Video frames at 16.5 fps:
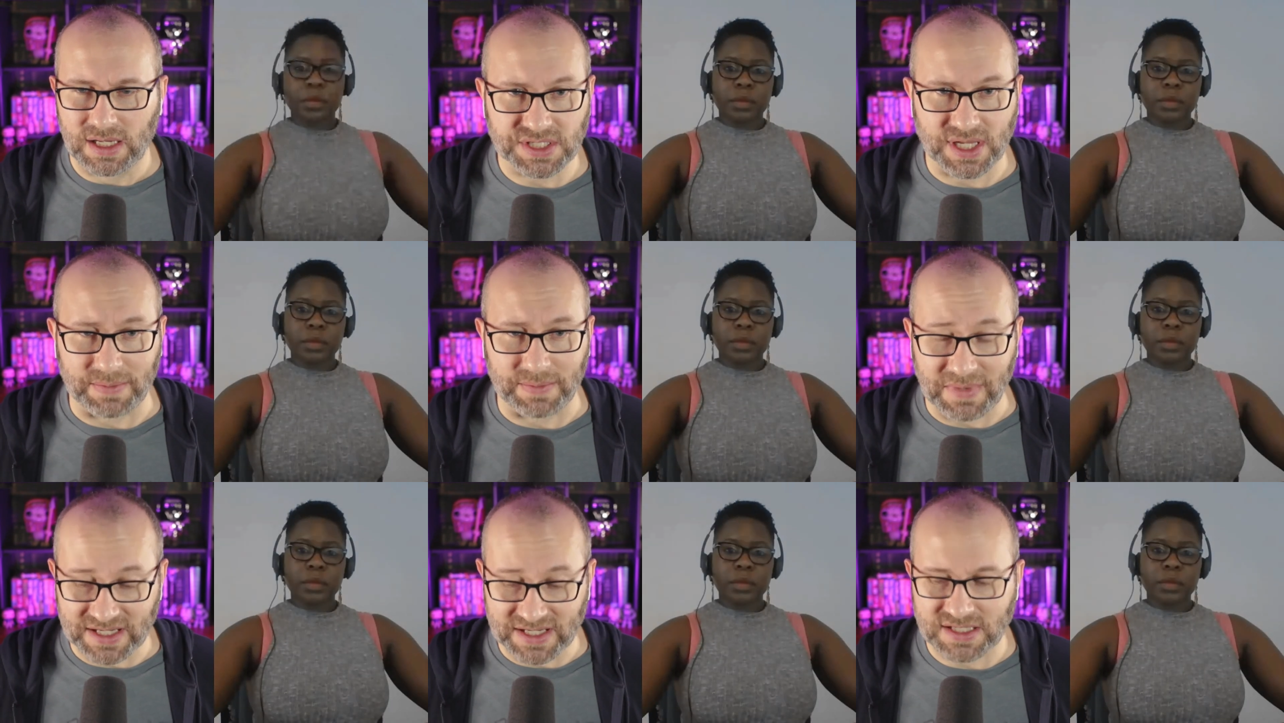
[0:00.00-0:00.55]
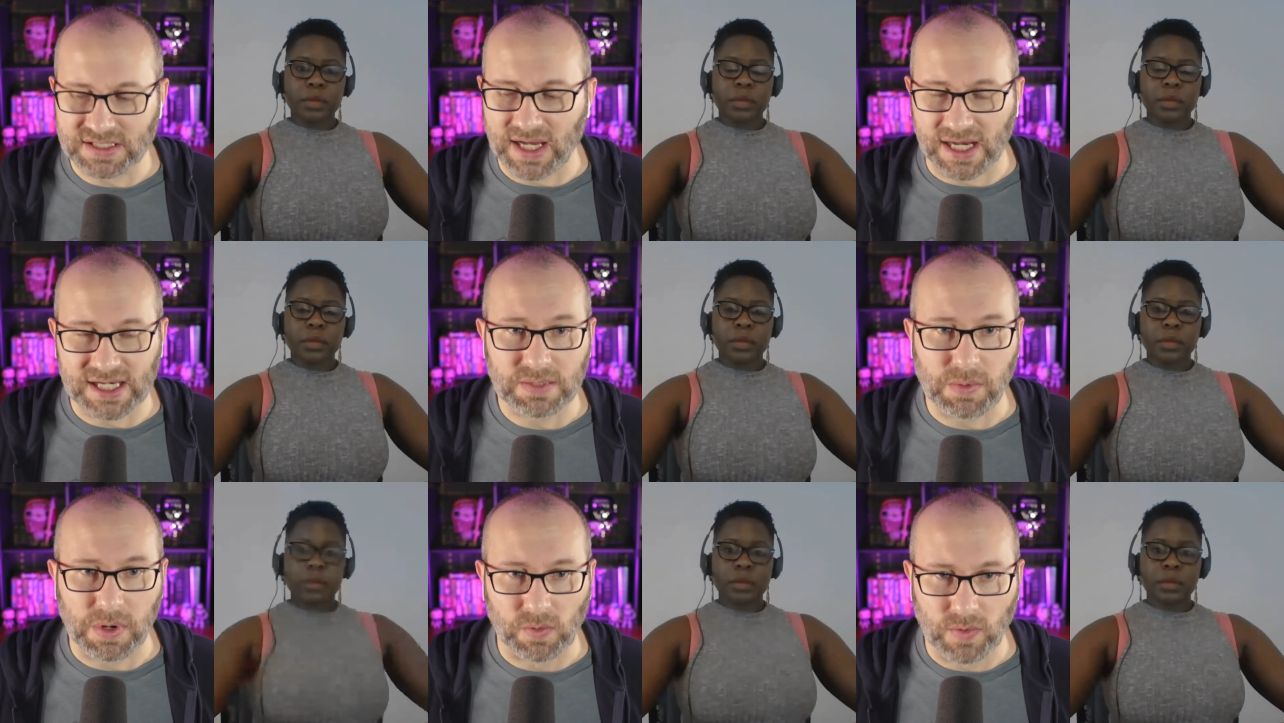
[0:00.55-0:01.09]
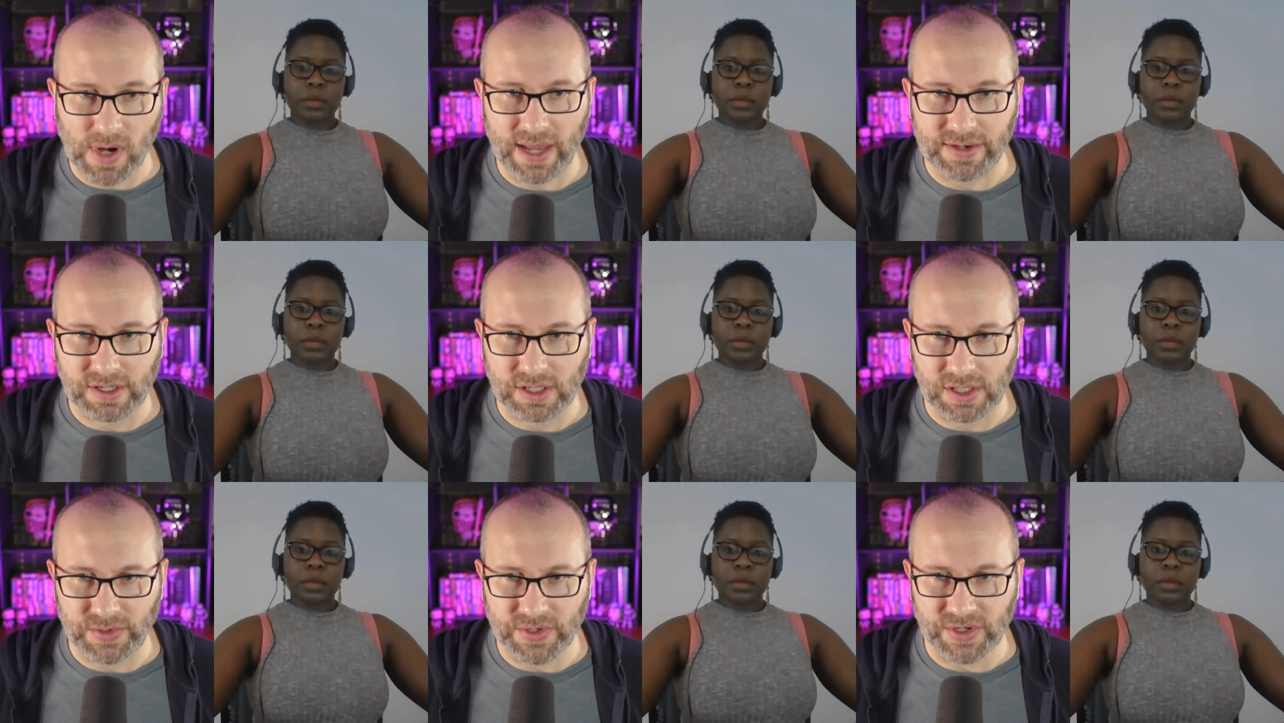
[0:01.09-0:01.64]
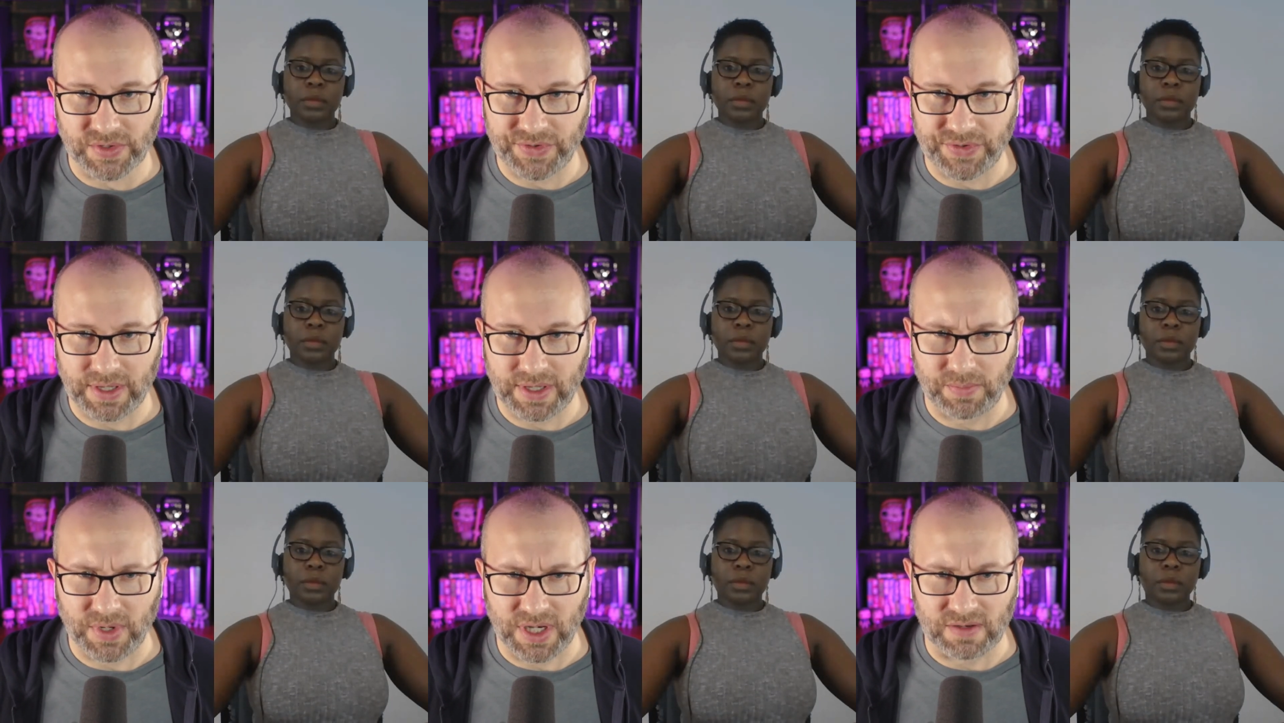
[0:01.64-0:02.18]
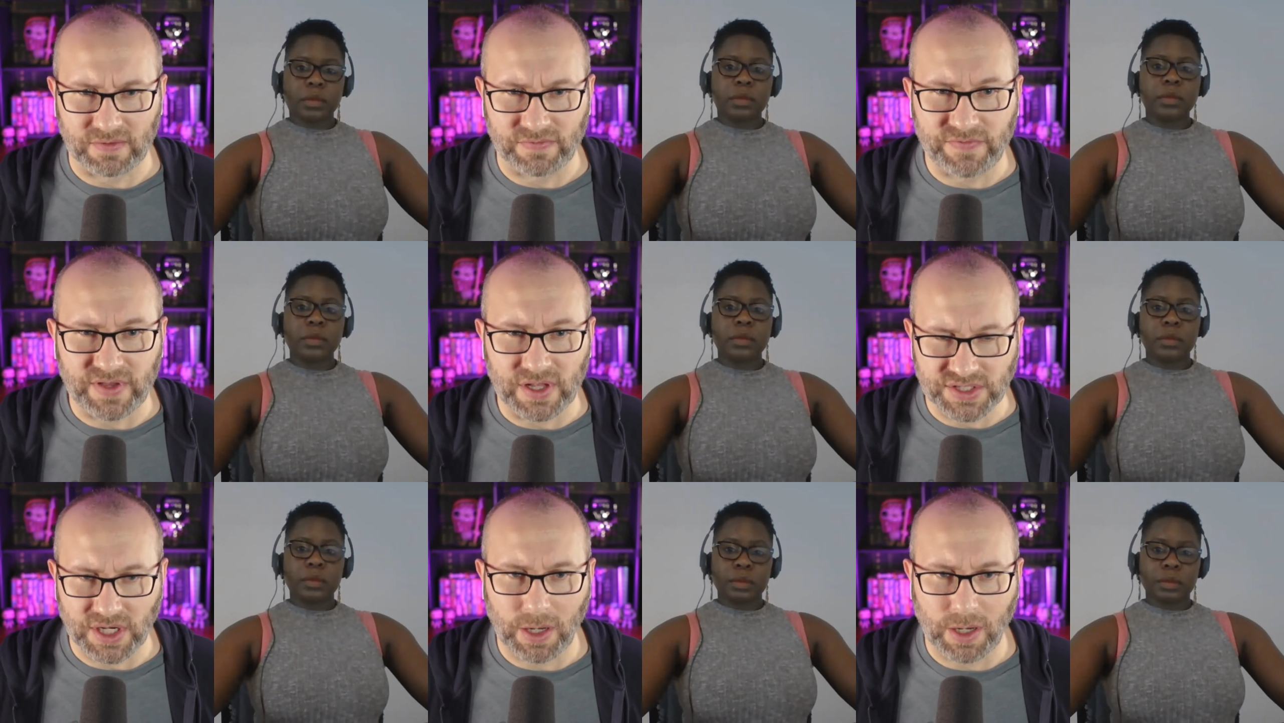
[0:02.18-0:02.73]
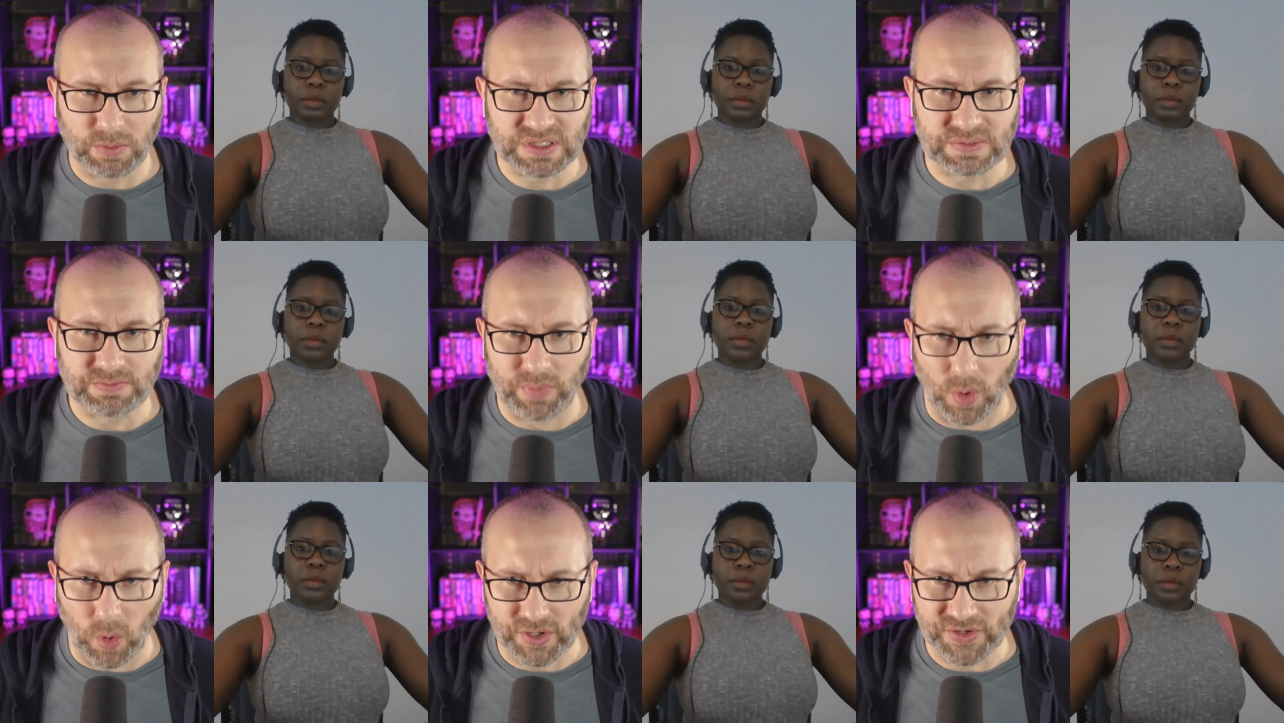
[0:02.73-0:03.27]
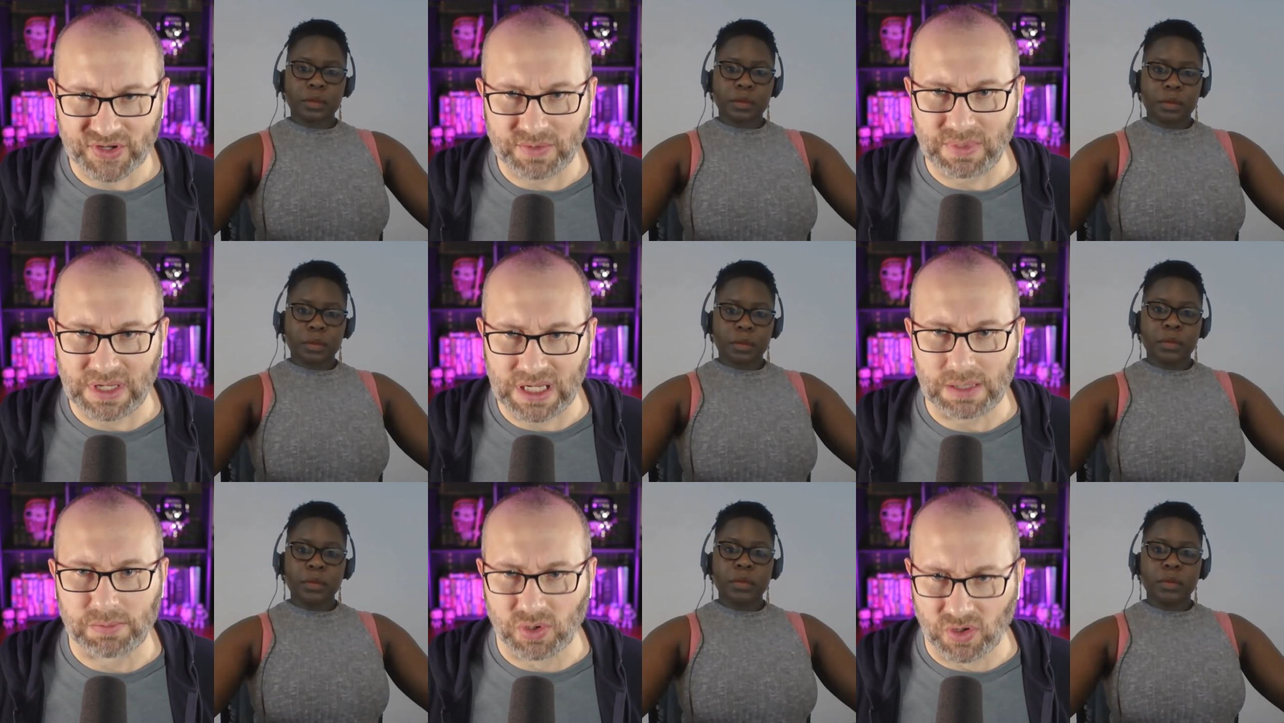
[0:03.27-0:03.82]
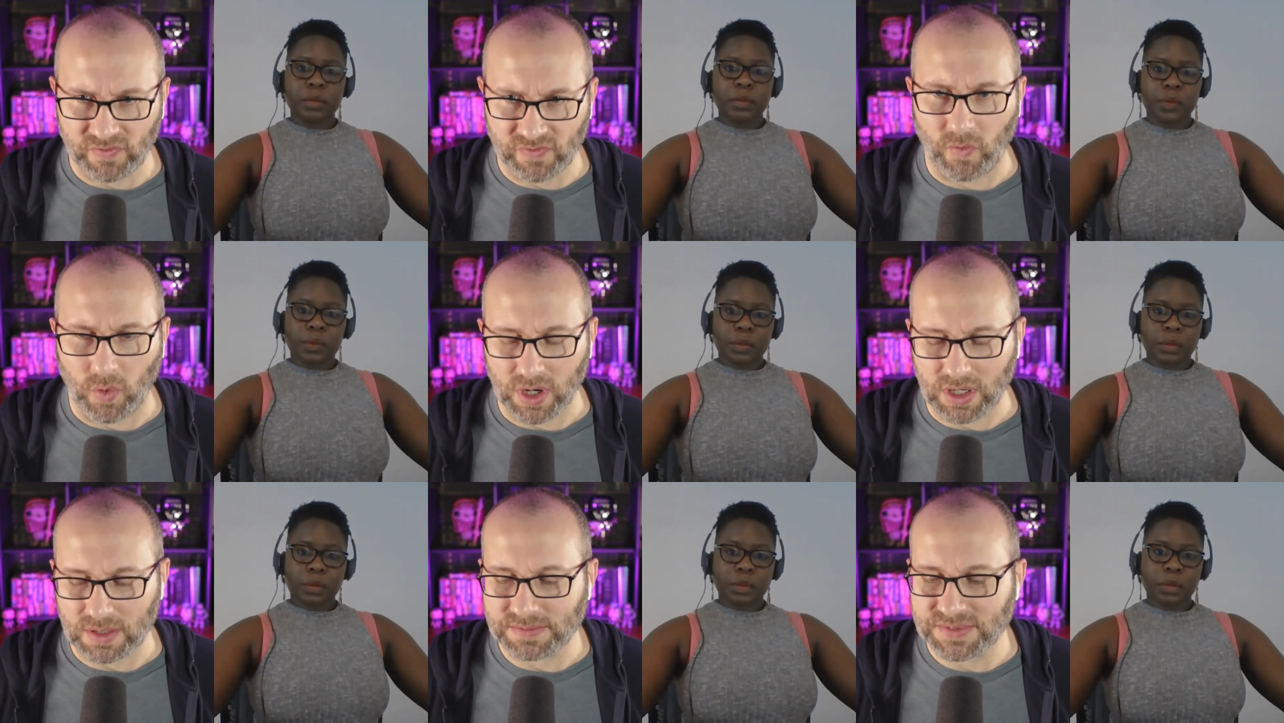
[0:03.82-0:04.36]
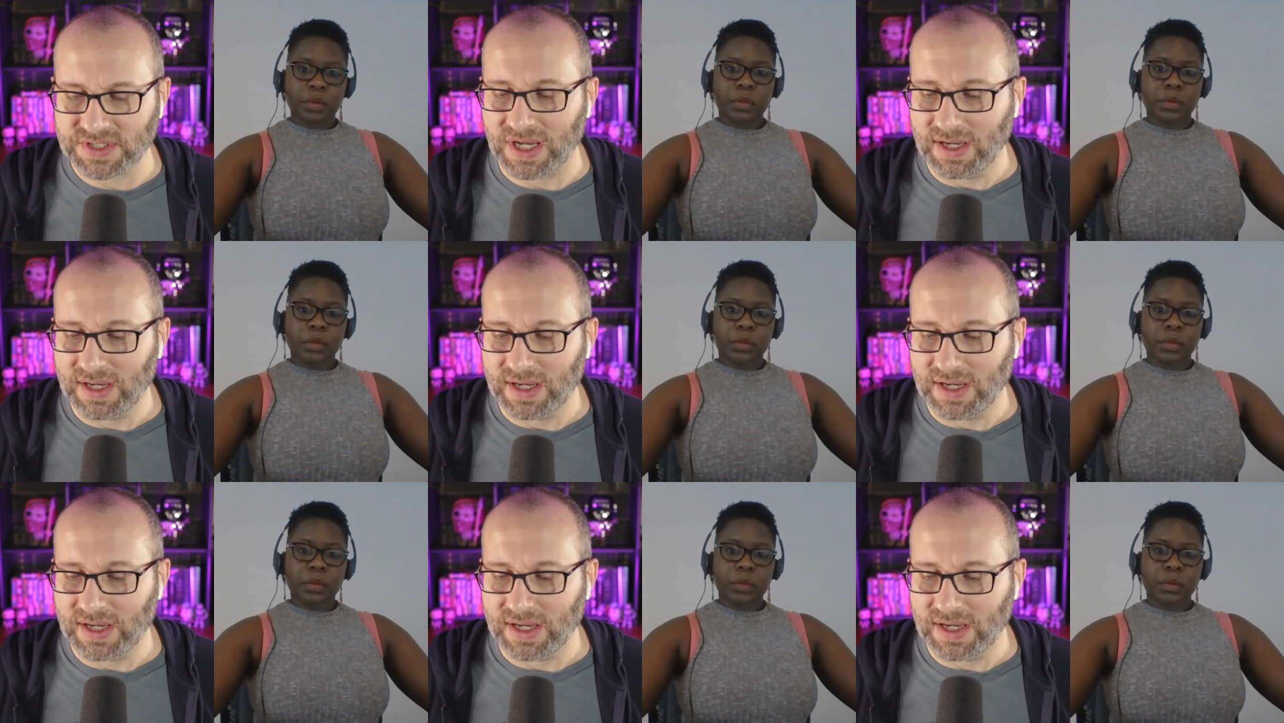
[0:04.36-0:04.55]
Speaker 1: I mean it's designed to be read clearly, but it feels like it was born to be performed.